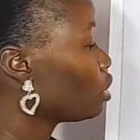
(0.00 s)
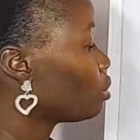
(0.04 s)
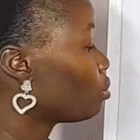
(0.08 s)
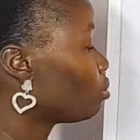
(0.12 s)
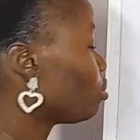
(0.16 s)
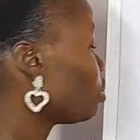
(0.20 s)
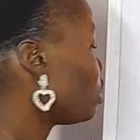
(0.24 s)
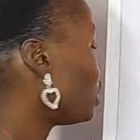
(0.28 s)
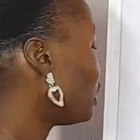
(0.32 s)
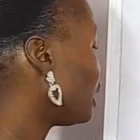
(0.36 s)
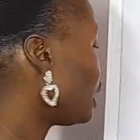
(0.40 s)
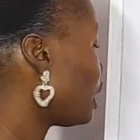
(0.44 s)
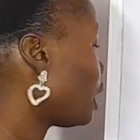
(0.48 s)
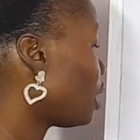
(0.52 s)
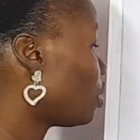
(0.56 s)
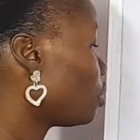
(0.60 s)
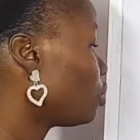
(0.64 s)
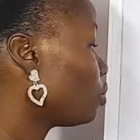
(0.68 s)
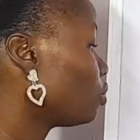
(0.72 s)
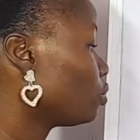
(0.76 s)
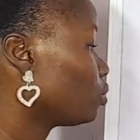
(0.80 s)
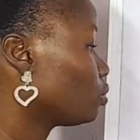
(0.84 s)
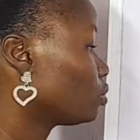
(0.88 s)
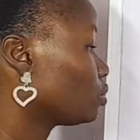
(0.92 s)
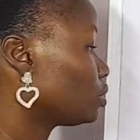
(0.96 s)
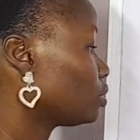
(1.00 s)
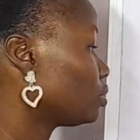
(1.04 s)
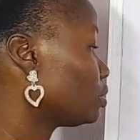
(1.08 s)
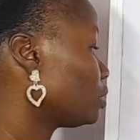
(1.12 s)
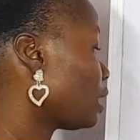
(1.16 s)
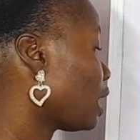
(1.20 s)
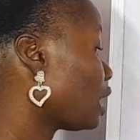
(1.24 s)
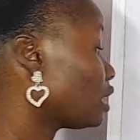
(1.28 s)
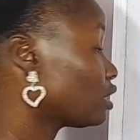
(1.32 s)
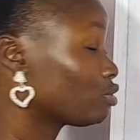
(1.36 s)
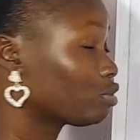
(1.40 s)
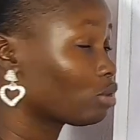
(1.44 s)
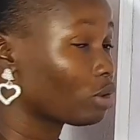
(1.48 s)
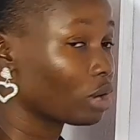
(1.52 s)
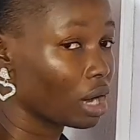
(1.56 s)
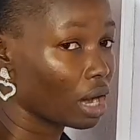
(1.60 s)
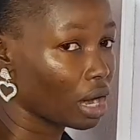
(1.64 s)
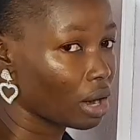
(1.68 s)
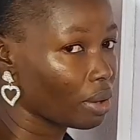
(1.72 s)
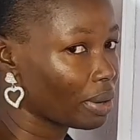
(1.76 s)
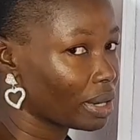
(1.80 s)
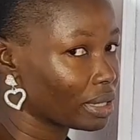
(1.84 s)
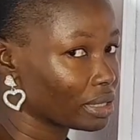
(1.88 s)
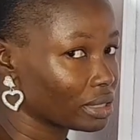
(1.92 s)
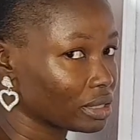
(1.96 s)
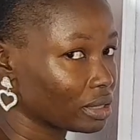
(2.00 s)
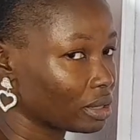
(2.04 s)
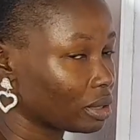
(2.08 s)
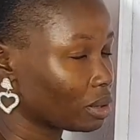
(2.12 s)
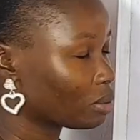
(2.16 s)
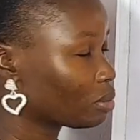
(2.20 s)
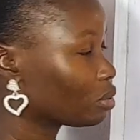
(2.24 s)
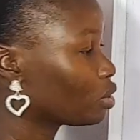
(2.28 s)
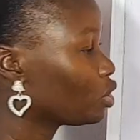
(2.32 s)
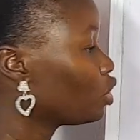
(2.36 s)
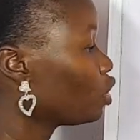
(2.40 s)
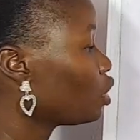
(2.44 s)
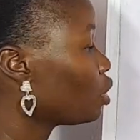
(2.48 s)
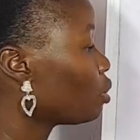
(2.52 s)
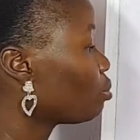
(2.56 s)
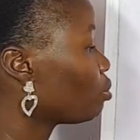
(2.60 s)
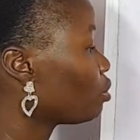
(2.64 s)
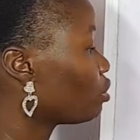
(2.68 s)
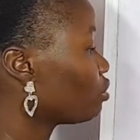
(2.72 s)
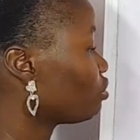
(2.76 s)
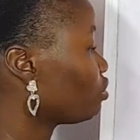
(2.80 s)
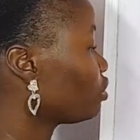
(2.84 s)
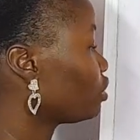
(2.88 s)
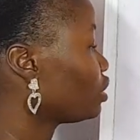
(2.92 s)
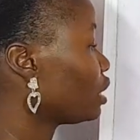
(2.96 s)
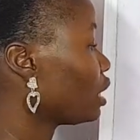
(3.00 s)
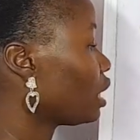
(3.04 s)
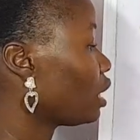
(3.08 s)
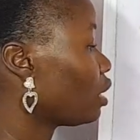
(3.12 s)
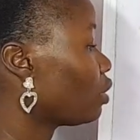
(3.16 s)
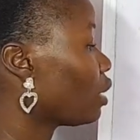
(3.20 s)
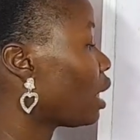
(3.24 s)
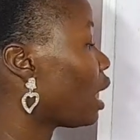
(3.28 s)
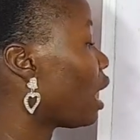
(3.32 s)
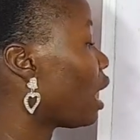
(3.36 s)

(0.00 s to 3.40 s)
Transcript: But now, that's for hours now. But for now,